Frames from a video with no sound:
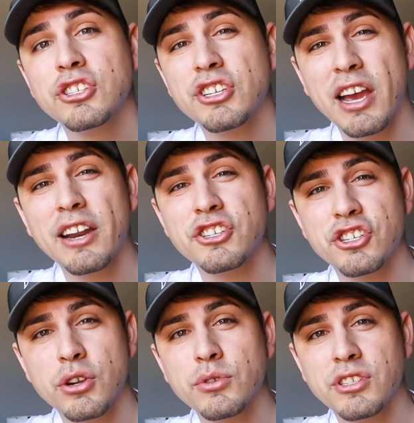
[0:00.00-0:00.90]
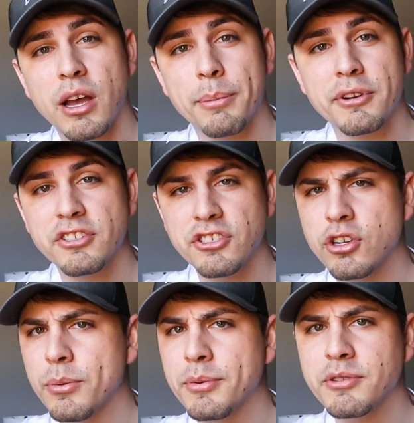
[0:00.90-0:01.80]
kind of shows up. It doesn't
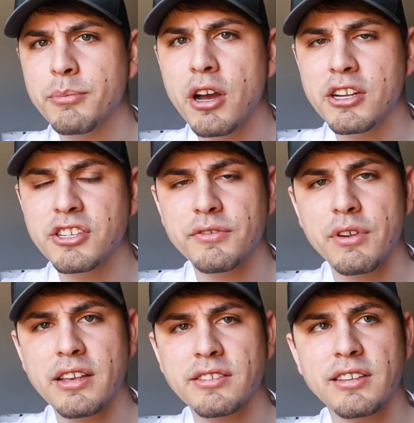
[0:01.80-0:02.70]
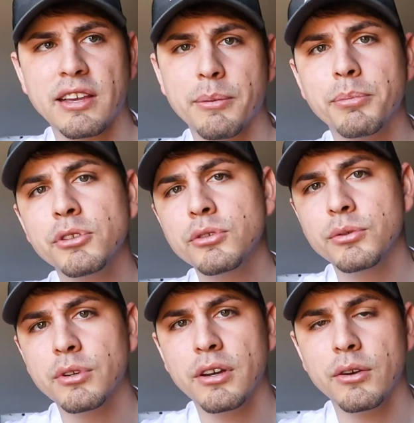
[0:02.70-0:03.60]
show up as much as like a
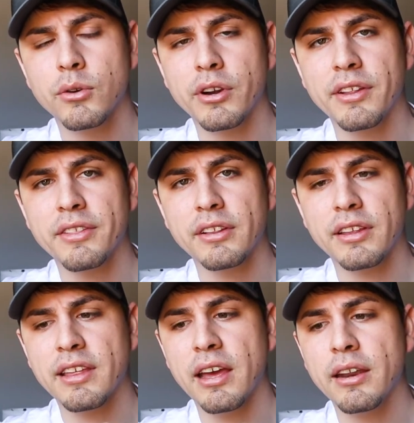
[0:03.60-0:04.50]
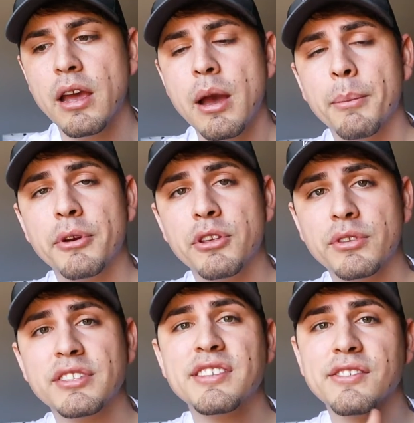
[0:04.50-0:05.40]
blue or anything like that, but you
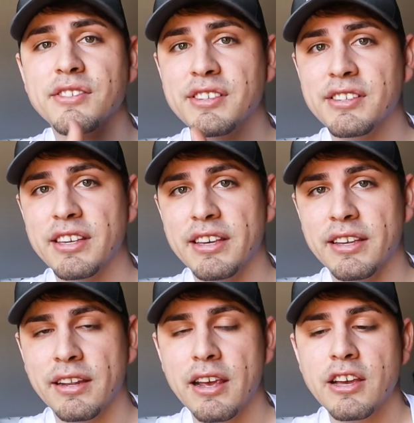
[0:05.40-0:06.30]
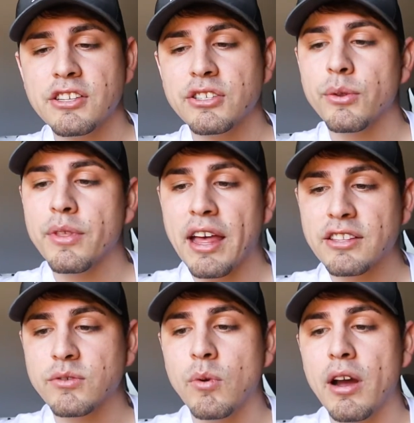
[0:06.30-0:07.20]
can still see it. So
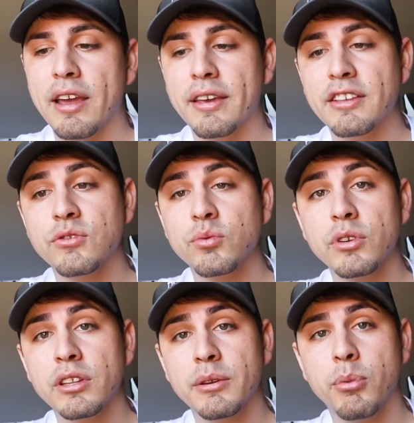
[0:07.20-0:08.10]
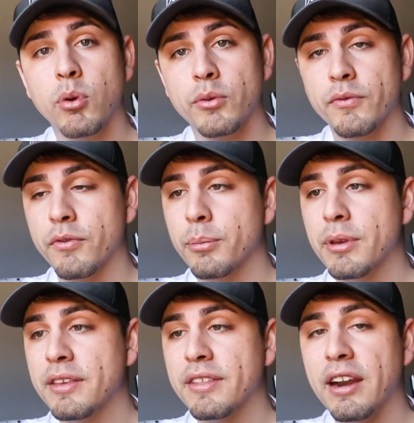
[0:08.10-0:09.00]
that's why it's really important for
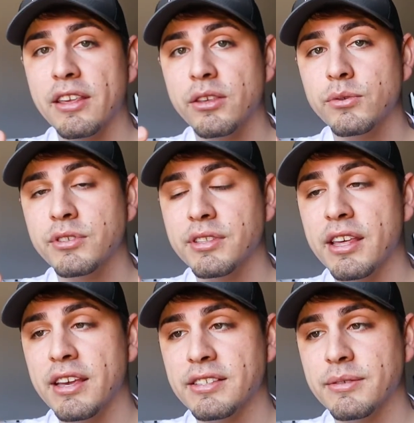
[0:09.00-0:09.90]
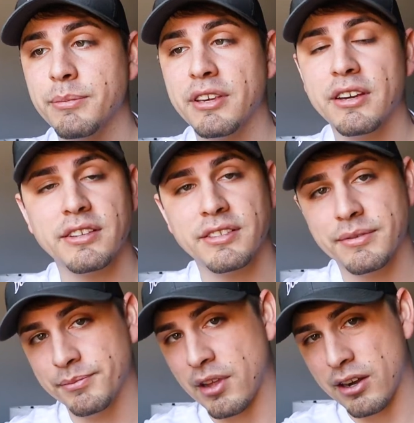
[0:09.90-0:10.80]
me that I use this, because
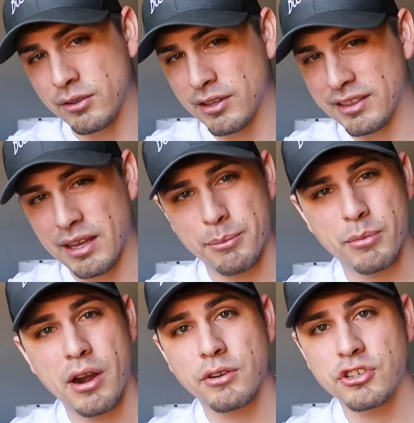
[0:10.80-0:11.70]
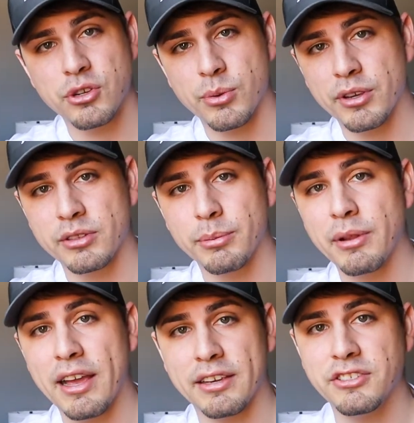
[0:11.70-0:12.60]
I don't like that brown showing on the
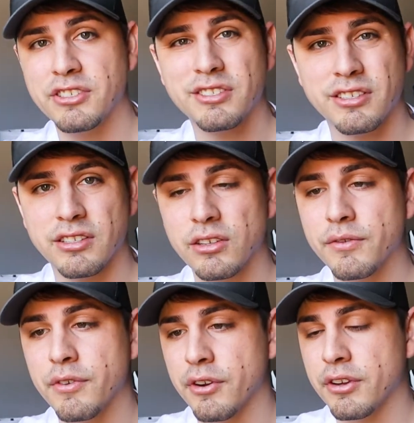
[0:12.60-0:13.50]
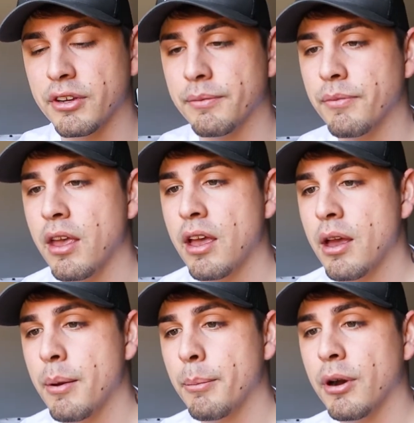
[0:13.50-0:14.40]
black. It just doesn't look very good.
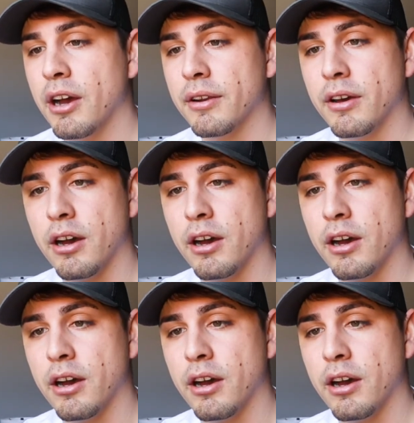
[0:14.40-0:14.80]
But